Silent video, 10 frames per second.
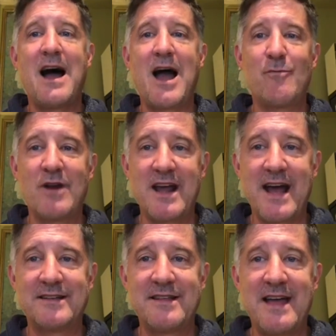I want to
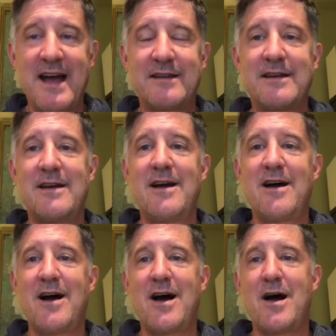add to that,
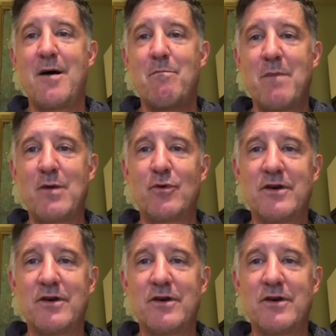my word